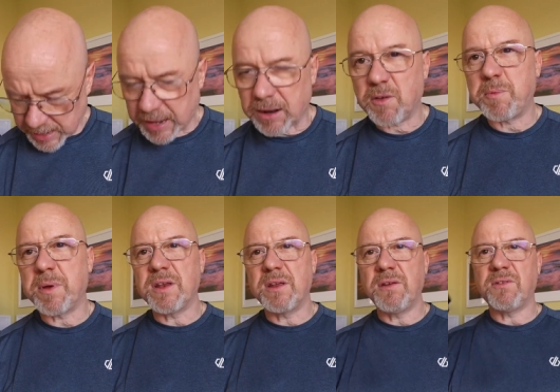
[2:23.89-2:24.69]
and I've
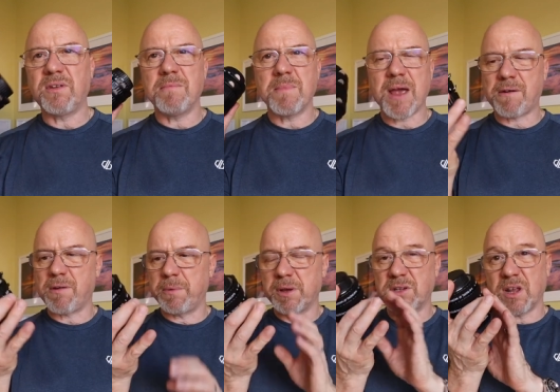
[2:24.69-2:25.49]
been using
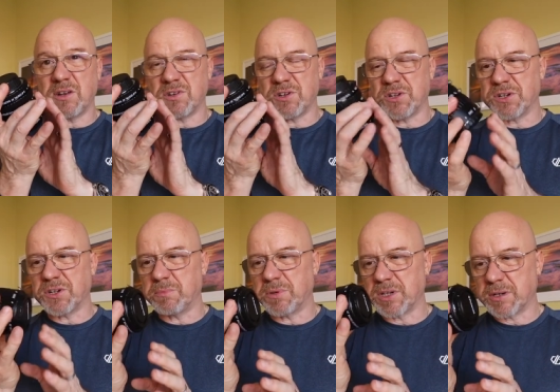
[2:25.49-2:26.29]
macro extension
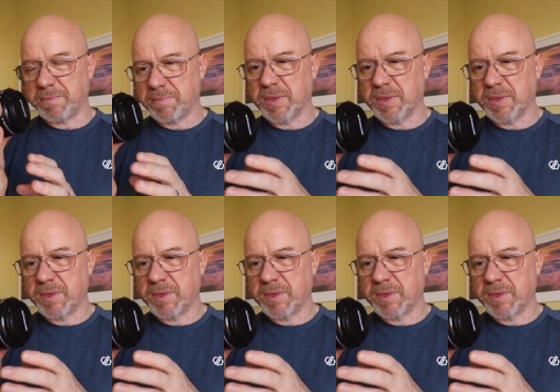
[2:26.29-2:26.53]
tubes,